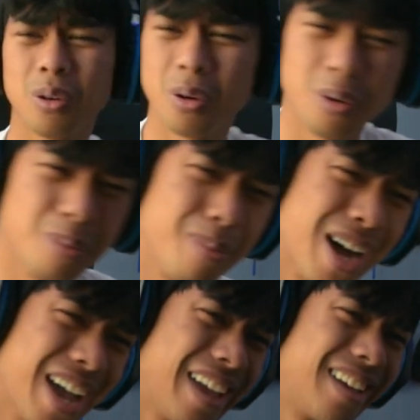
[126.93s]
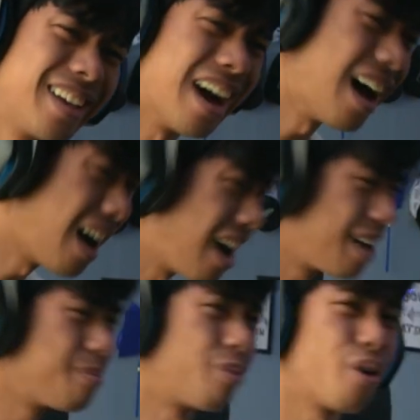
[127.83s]
Oh my
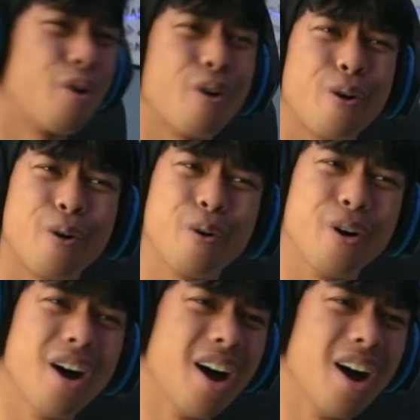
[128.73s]
god, bro.